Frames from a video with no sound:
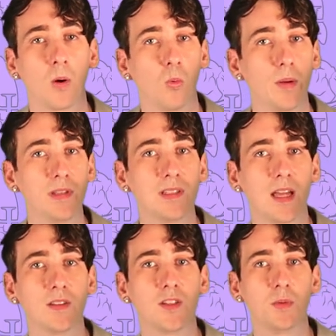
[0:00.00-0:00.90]
Women
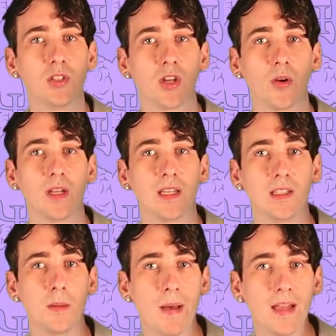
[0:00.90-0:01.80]
tended to be shown in
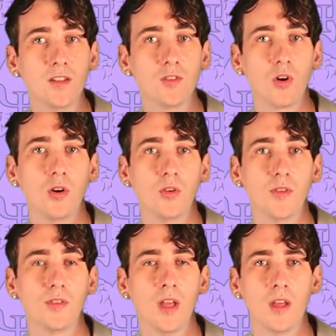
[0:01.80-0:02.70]
dependent
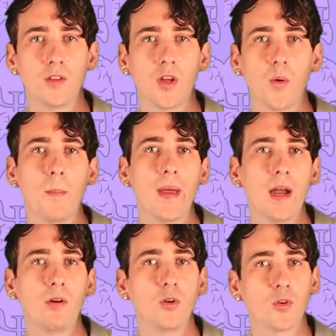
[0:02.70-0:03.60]
roles, so a
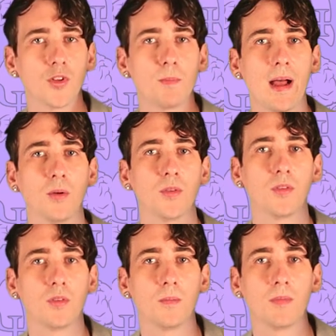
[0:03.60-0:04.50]
parent or a spouse,